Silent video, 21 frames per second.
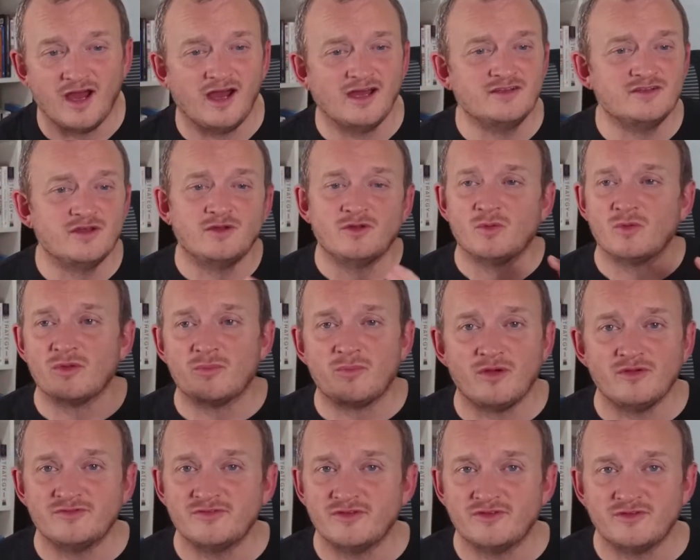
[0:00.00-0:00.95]
I don't know what the
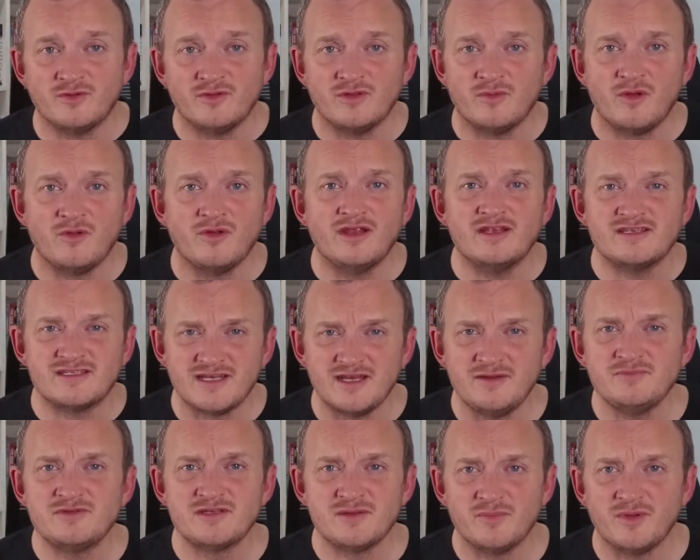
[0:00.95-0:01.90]
post is doing at the moment. It
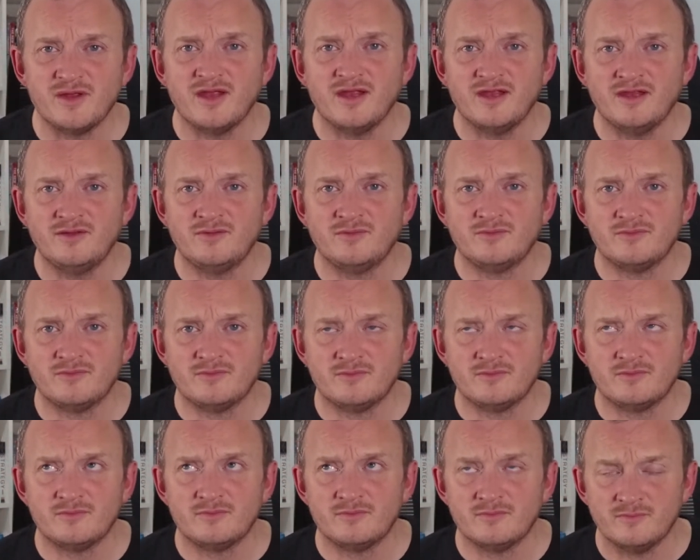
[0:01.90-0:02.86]
seems to be
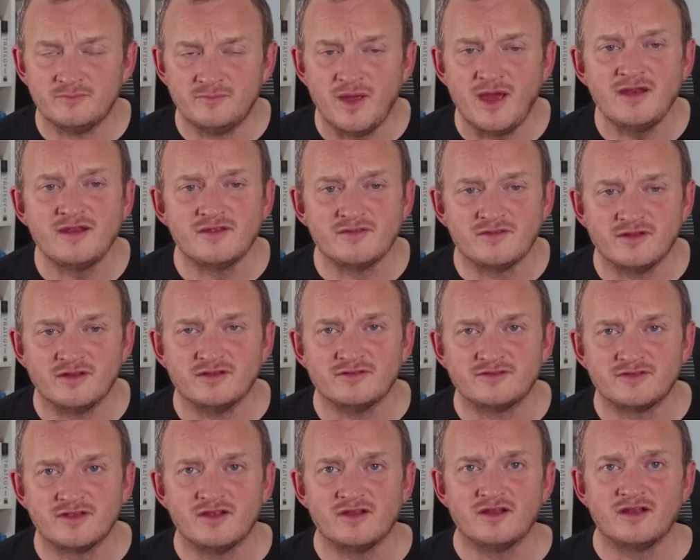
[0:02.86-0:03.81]
better than
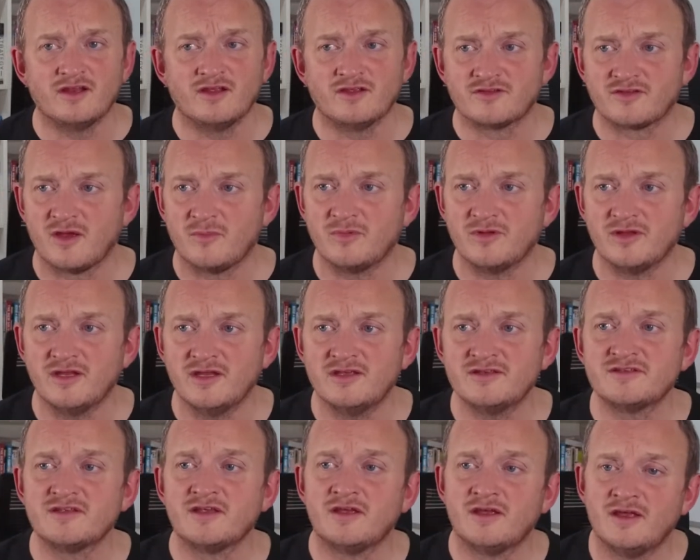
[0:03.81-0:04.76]
certainly the last couple of
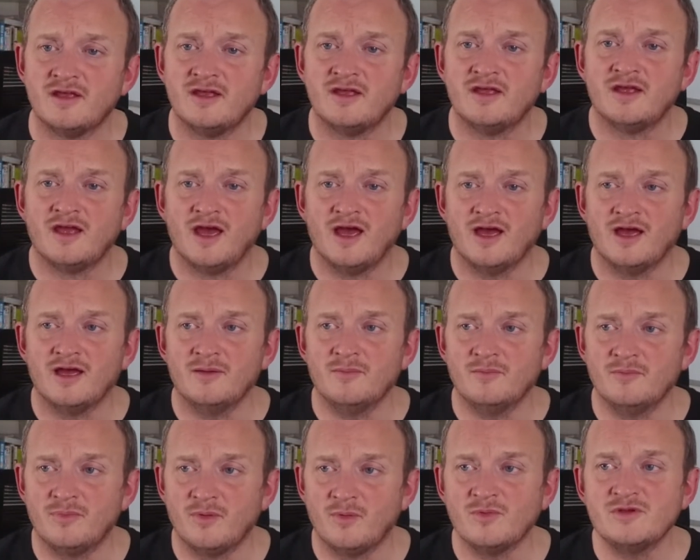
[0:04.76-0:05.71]
years,
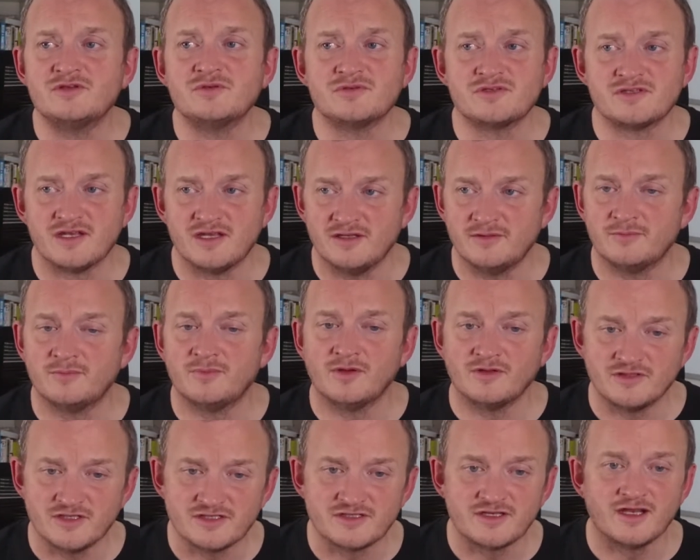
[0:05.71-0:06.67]
but we shall see.
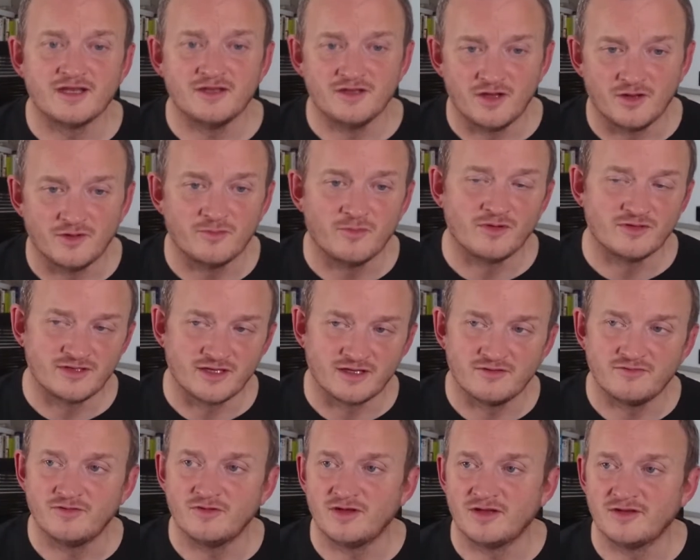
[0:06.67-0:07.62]
But just to let you know, it might
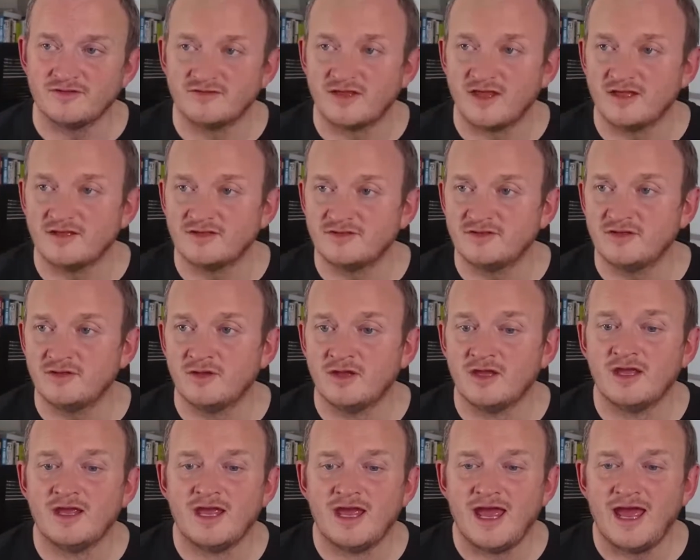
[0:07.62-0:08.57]
take a few days to get to you,
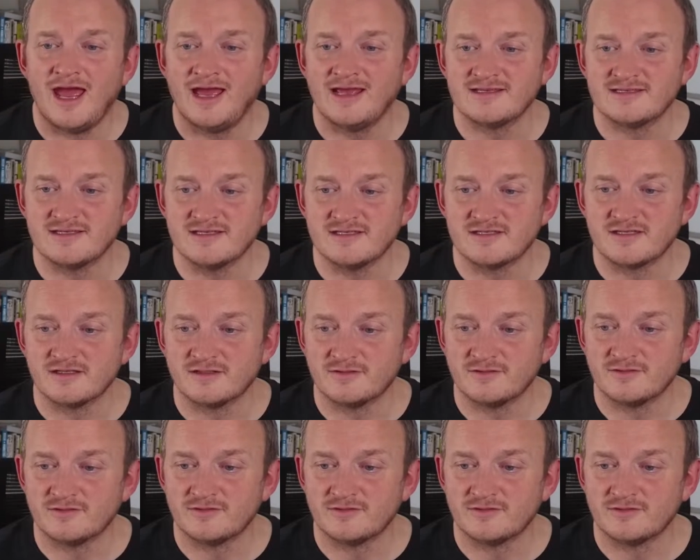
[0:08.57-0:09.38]
as is